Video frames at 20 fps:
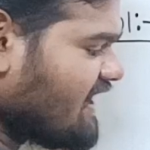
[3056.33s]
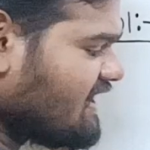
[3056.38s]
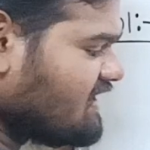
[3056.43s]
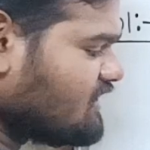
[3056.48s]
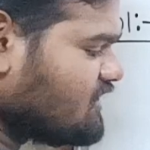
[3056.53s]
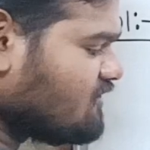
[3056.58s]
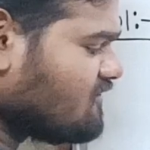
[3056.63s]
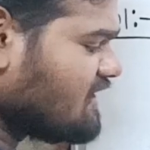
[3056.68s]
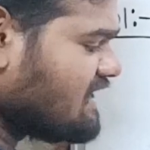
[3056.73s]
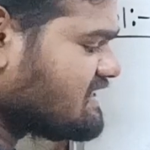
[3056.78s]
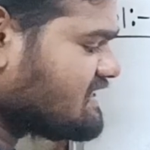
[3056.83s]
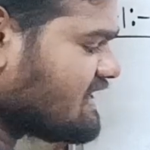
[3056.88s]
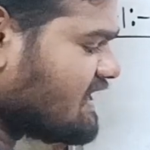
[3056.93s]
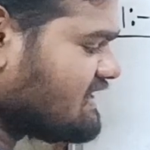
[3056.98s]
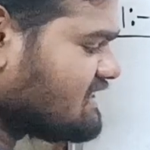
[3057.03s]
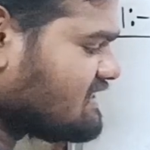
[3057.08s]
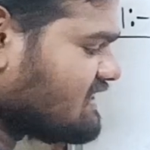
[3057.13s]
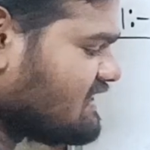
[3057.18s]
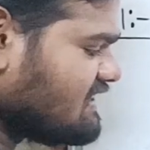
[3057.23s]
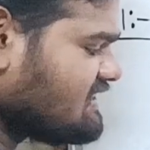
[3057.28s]
and 12
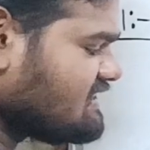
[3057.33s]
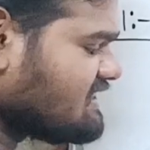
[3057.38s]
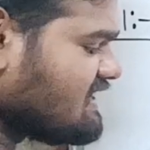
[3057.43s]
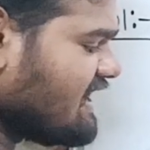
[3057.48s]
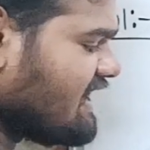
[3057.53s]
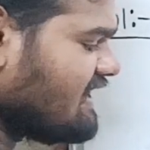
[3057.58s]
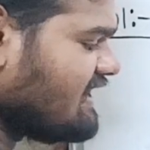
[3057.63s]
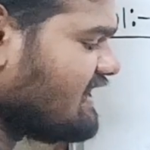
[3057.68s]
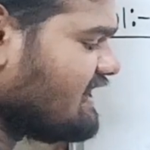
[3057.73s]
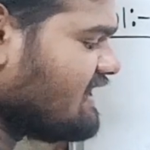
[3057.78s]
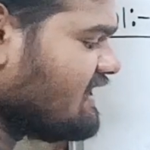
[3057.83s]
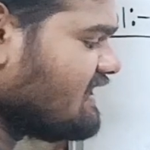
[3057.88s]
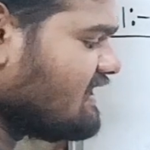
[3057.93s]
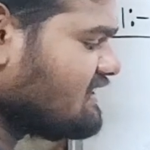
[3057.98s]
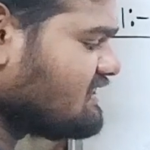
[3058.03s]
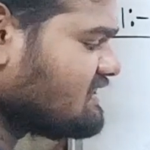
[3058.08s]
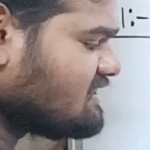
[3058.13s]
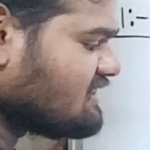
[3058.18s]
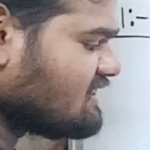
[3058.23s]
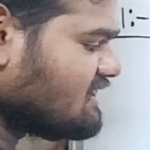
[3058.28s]
sides is 90
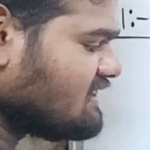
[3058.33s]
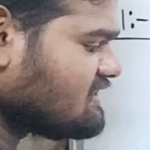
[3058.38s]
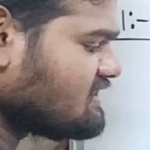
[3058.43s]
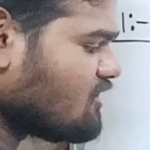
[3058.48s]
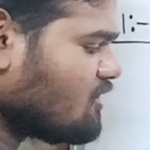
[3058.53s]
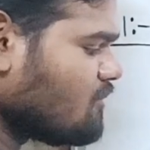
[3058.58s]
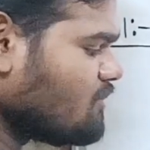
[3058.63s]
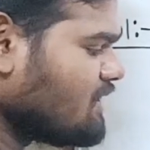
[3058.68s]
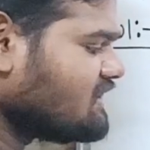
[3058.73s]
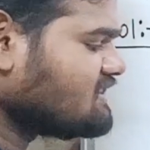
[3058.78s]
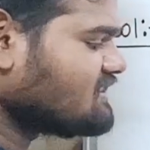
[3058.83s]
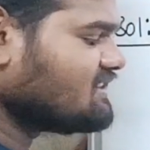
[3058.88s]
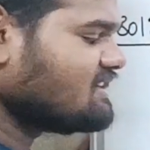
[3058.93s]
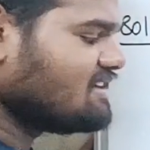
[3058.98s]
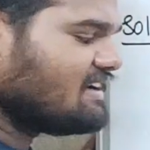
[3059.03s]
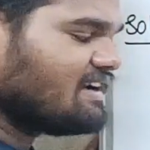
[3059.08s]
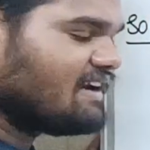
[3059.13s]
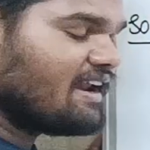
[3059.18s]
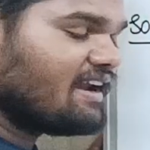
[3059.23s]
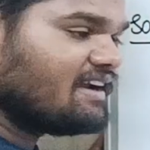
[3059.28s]
degrees. Is how much?
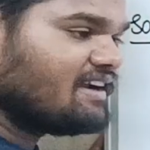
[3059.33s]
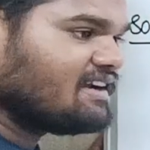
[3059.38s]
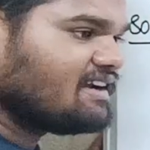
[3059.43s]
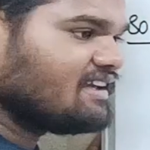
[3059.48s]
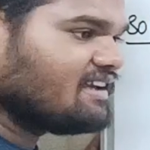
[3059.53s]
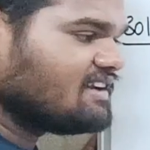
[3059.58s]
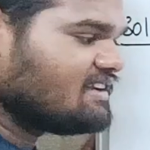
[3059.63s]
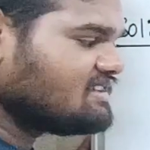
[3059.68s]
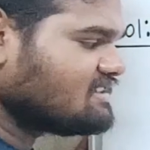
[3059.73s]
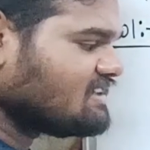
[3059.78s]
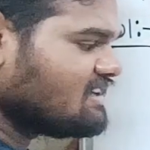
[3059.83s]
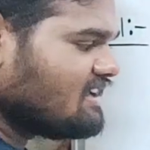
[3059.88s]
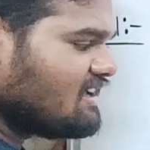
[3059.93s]
90 degrees.